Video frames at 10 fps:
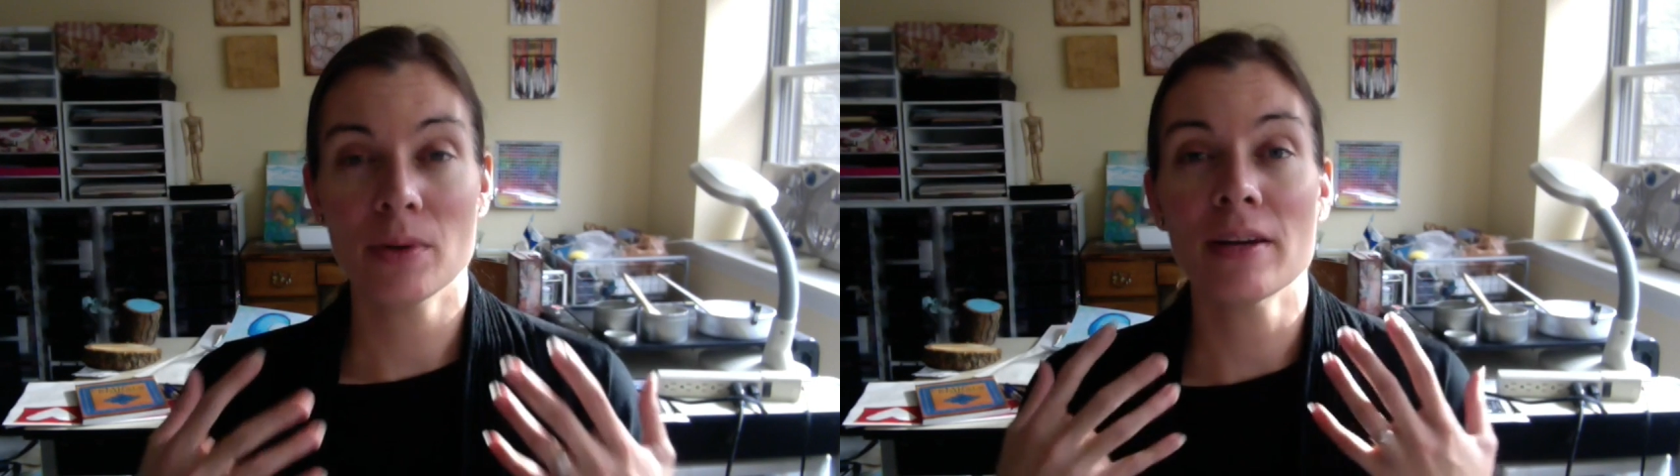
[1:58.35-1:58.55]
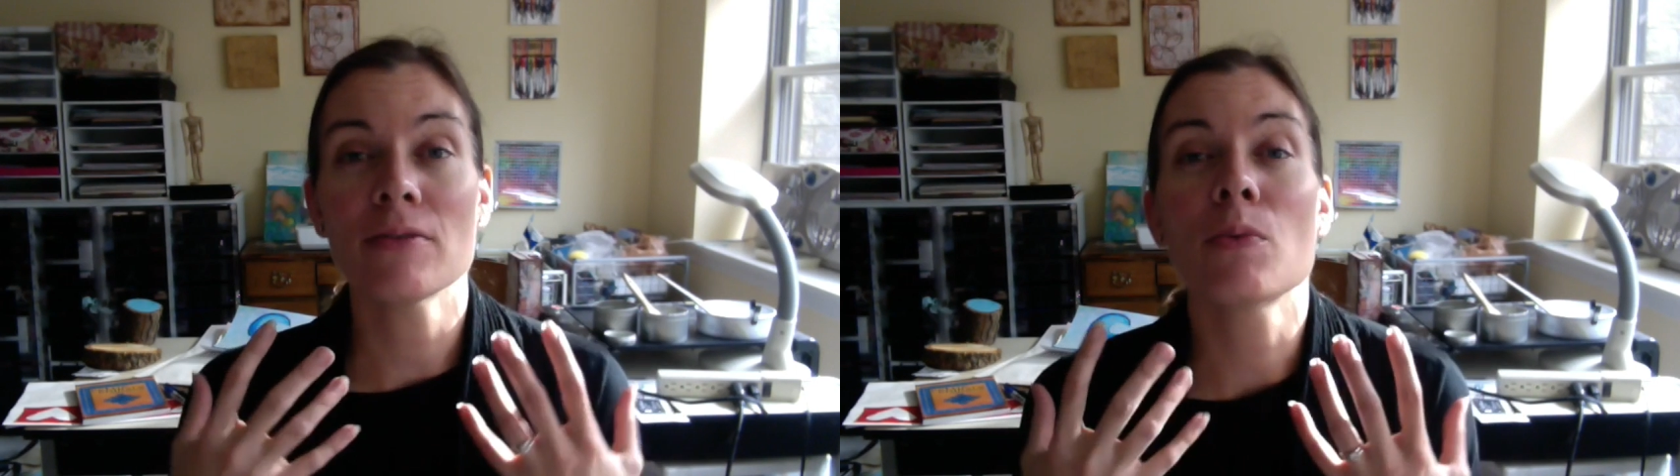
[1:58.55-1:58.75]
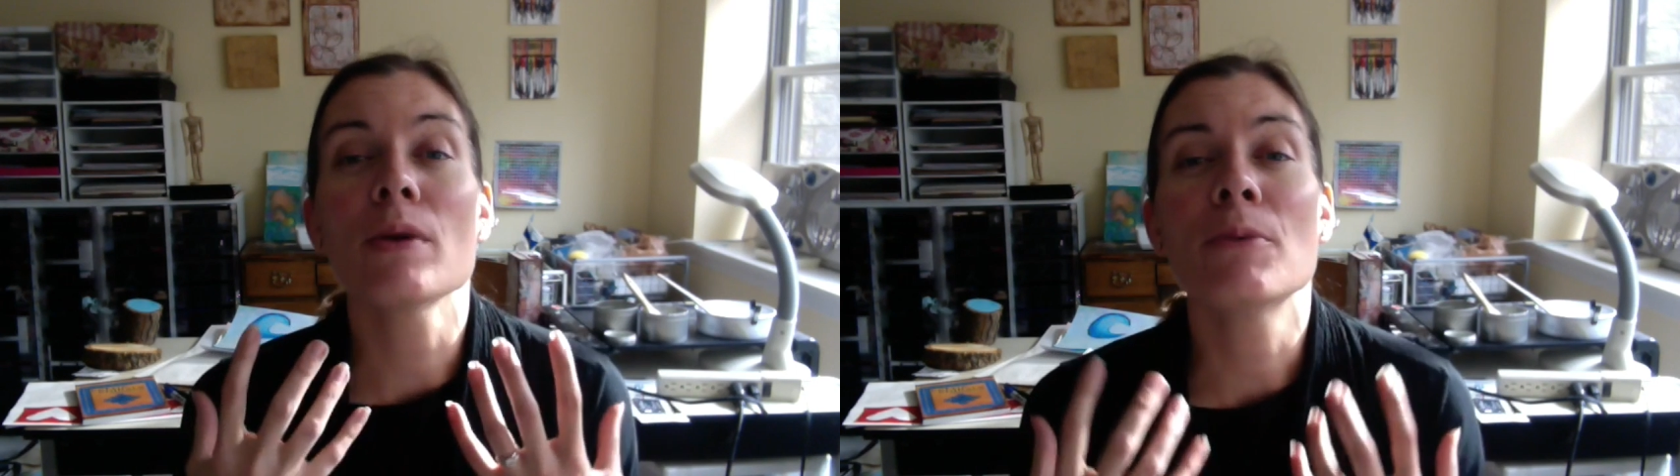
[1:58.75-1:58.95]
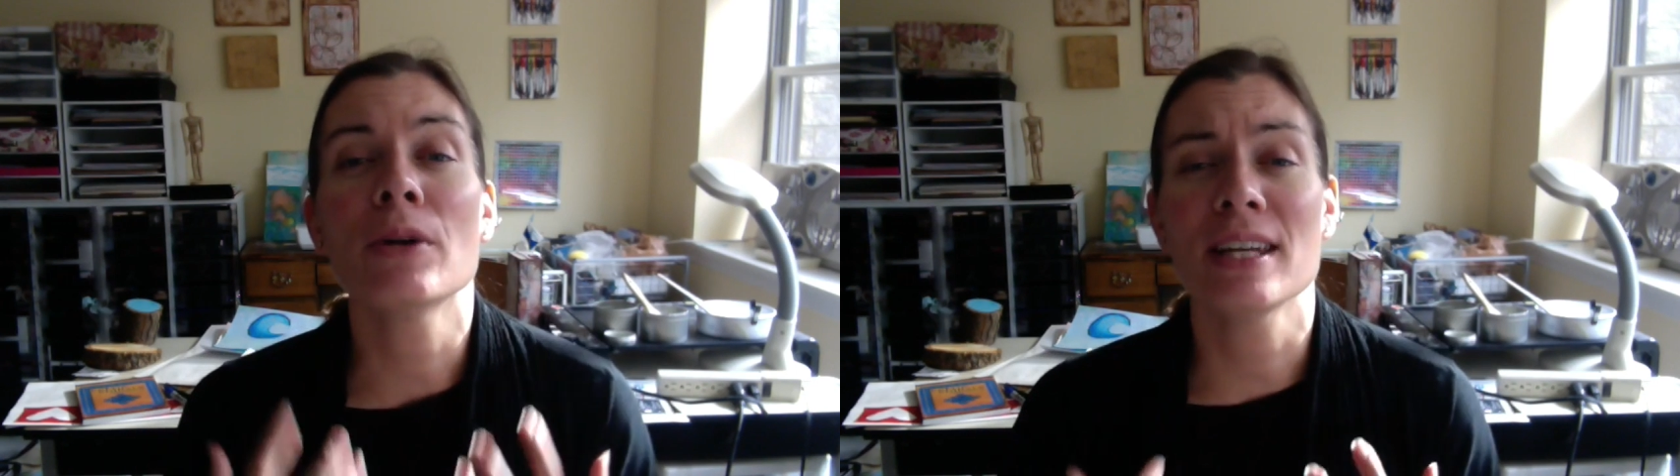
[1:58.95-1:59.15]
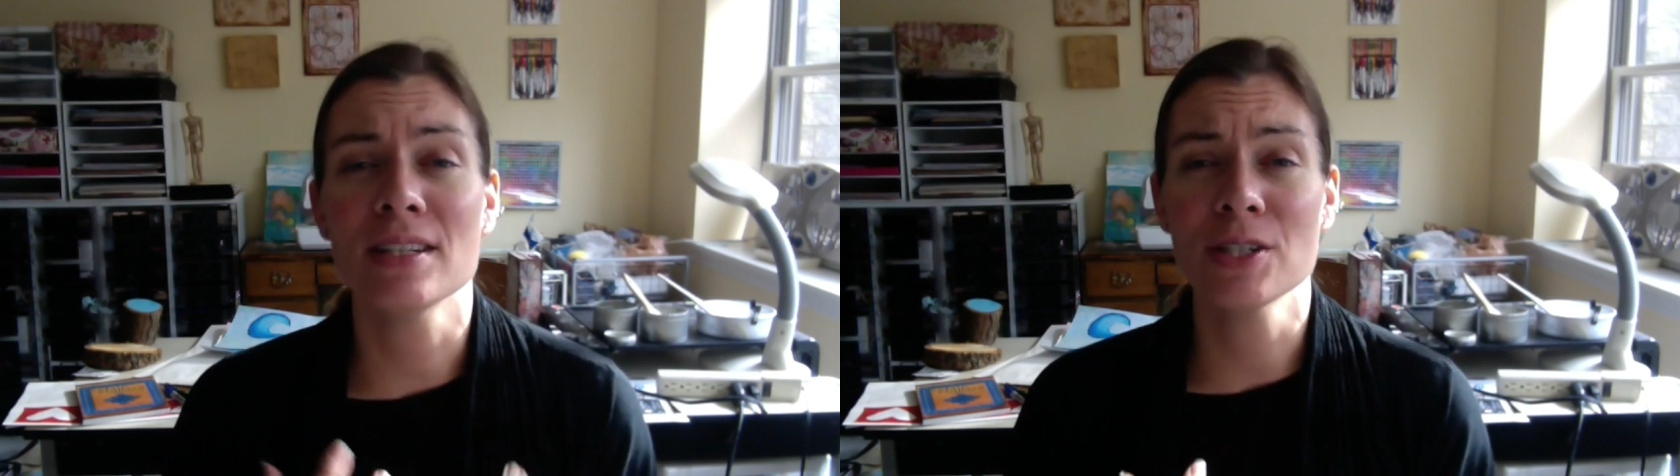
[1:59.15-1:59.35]
whatever we
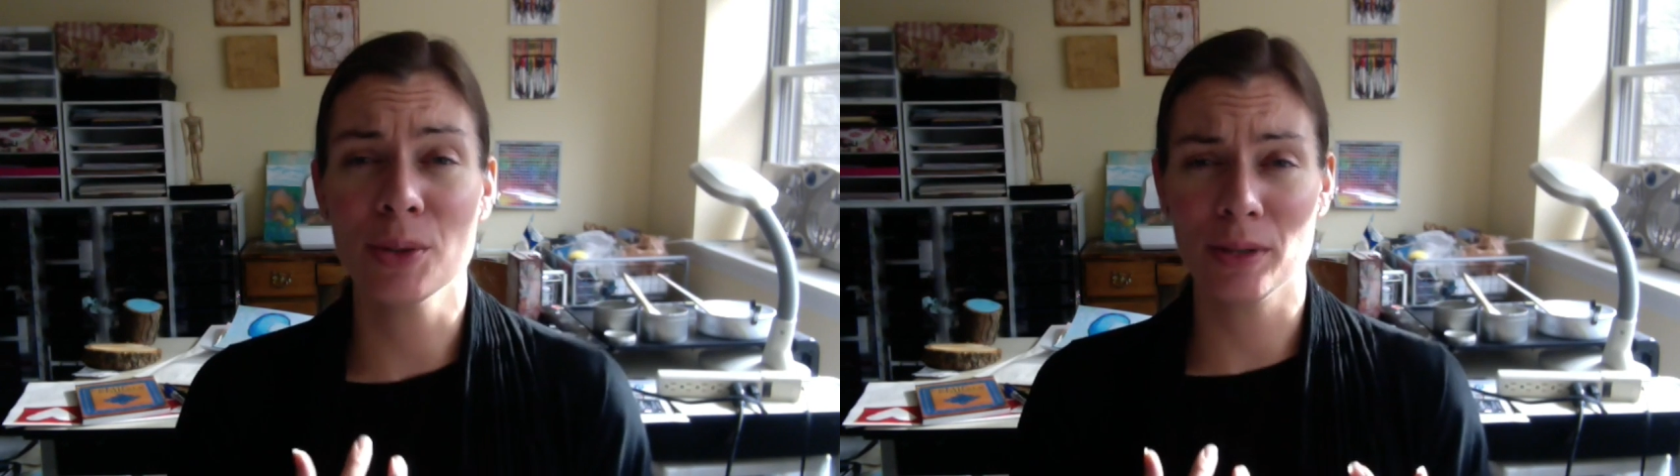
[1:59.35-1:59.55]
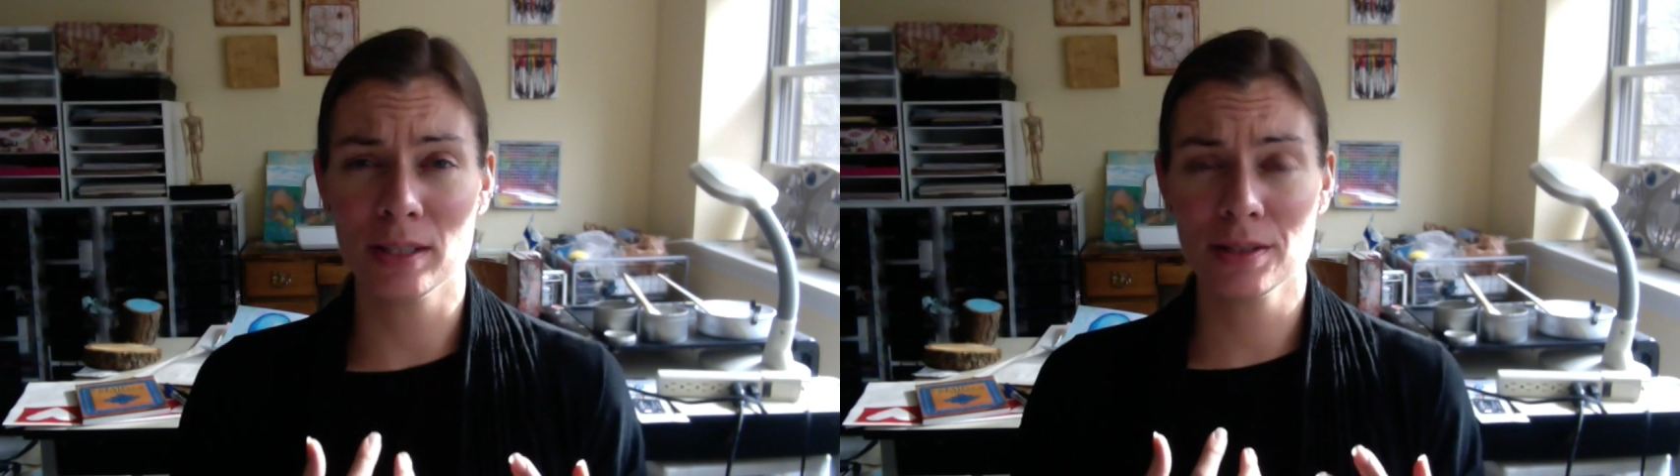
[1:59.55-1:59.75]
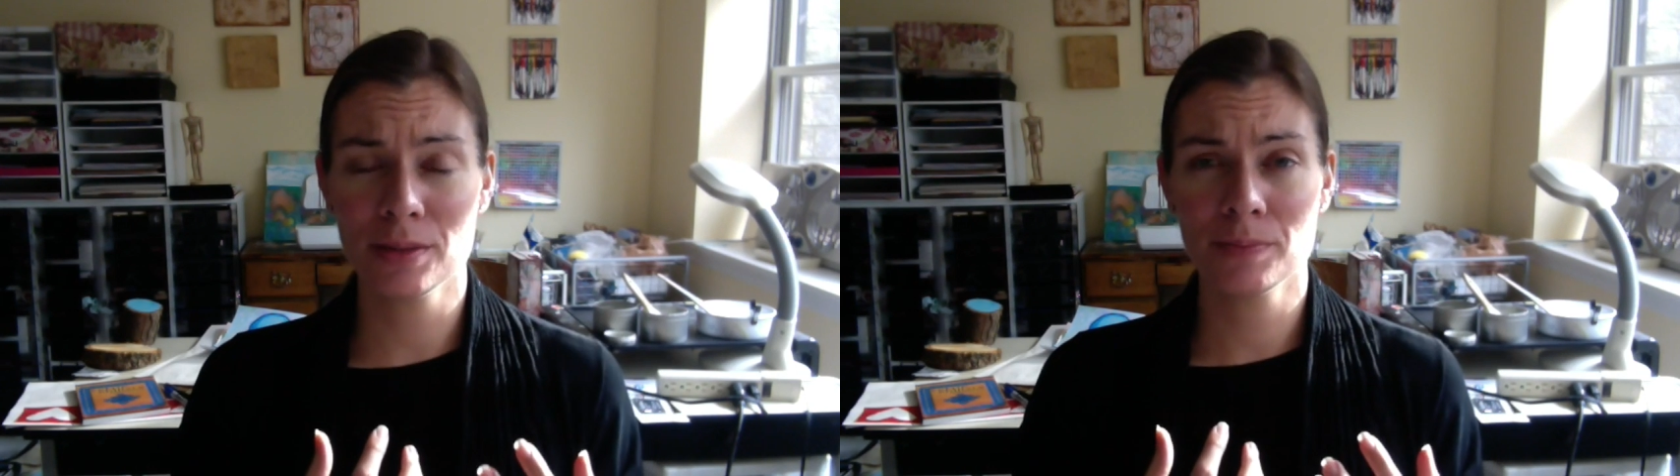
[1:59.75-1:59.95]
put into it